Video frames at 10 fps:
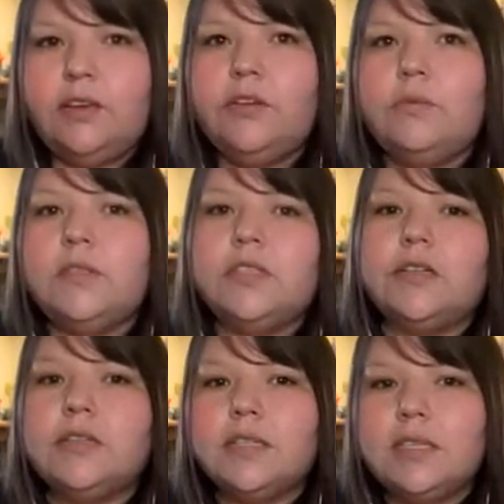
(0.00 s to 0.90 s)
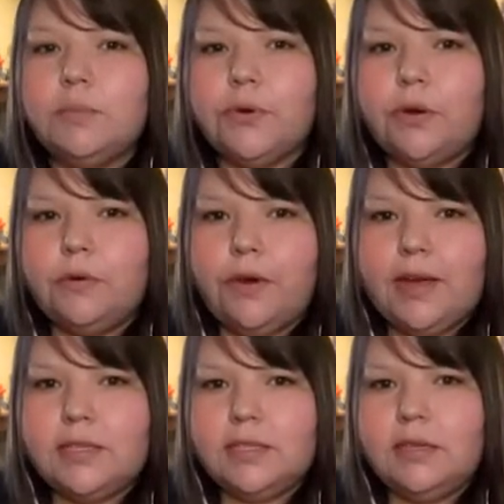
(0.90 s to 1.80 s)
you know, we'll start to see
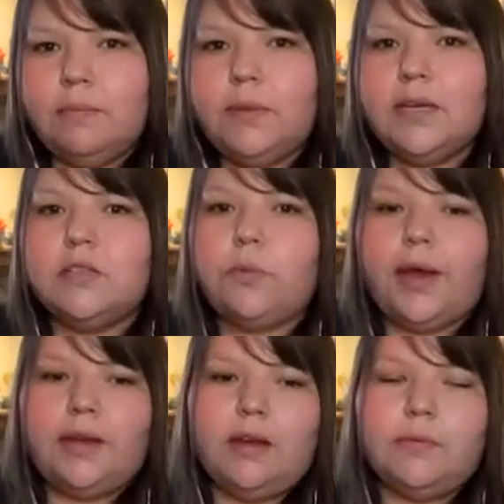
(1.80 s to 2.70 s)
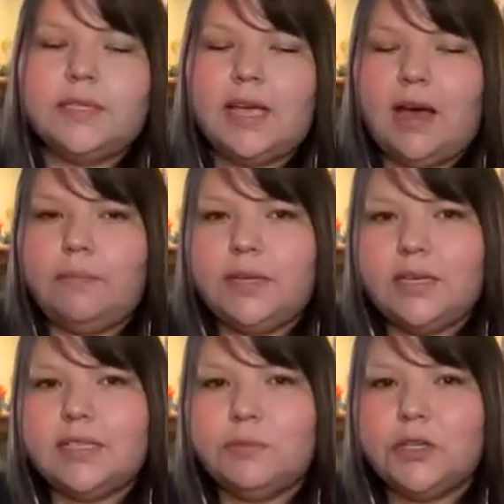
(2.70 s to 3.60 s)
progress because right now what's
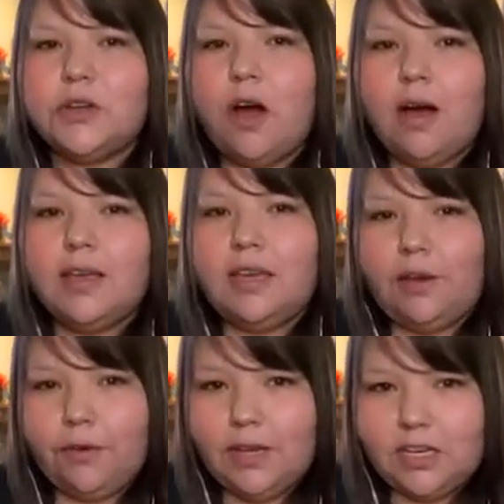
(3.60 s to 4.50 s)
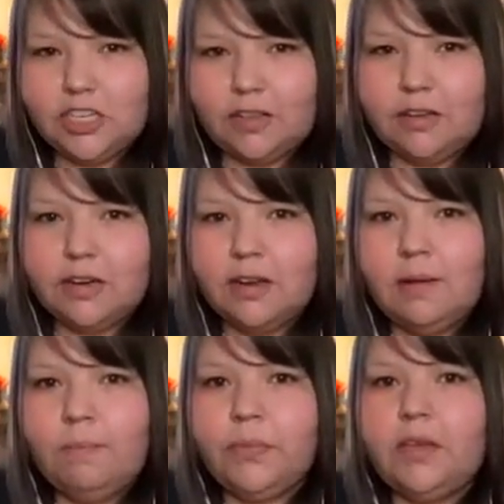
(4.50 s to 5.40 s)
happening is we're not hearing each other.
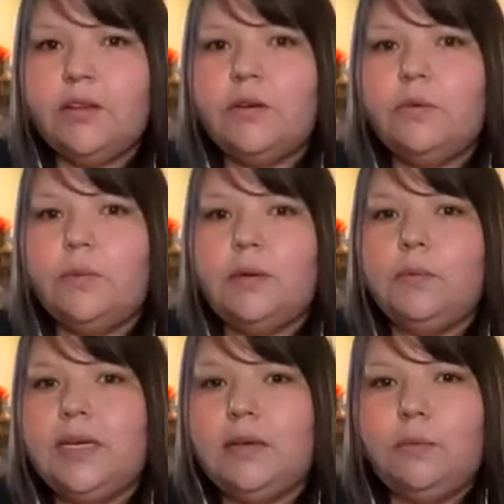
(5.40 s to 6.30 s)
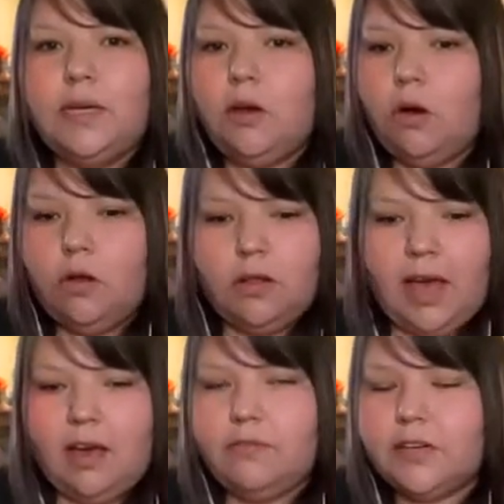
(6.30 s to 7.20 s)
You know, we we we all
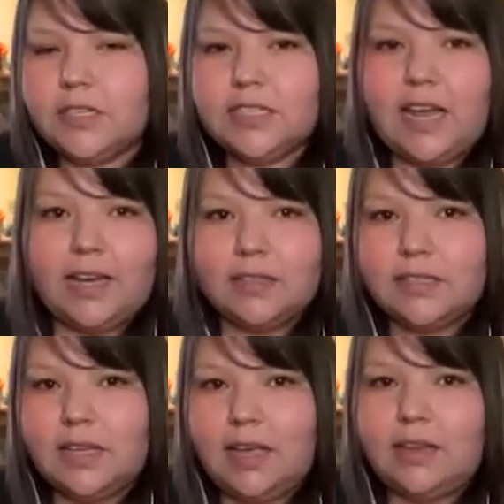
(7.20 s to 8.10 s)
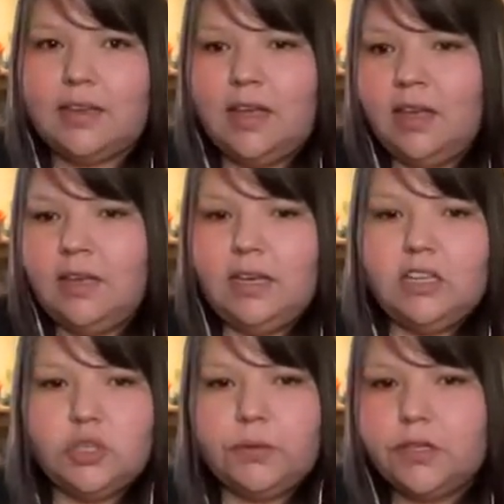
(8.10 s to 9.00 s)
have our stamps and
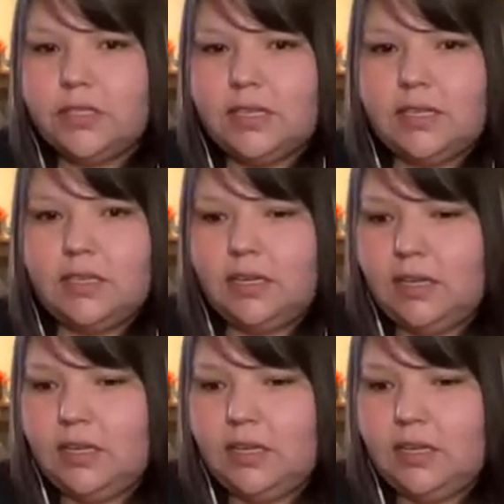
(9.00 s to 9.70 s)
each person